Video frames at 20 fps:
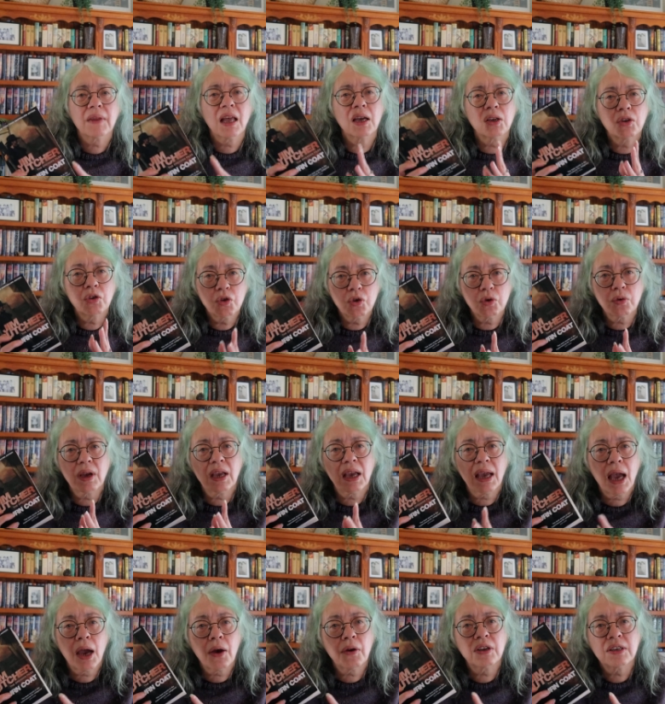And during
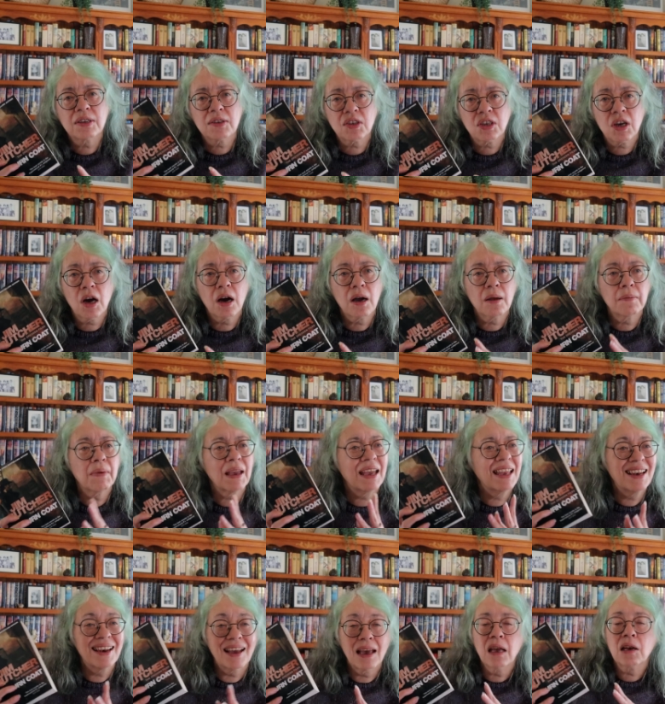Harry's time
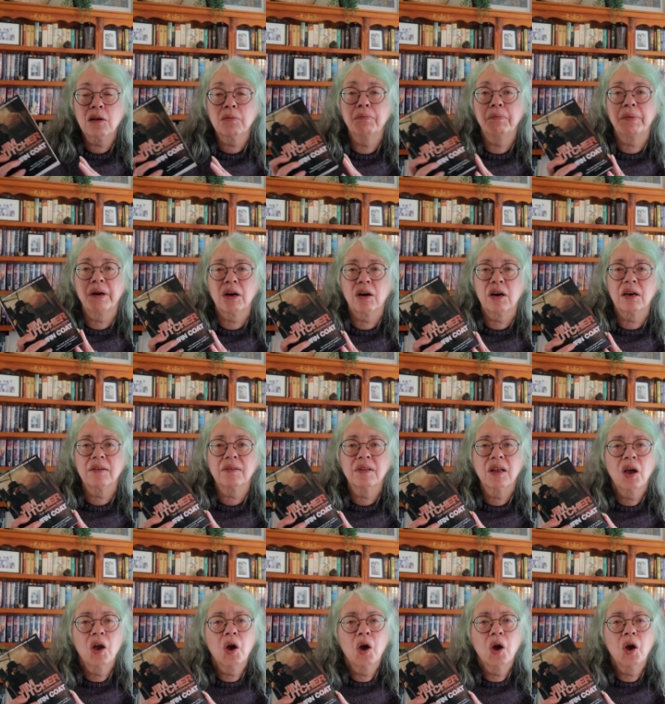in Edinburgh,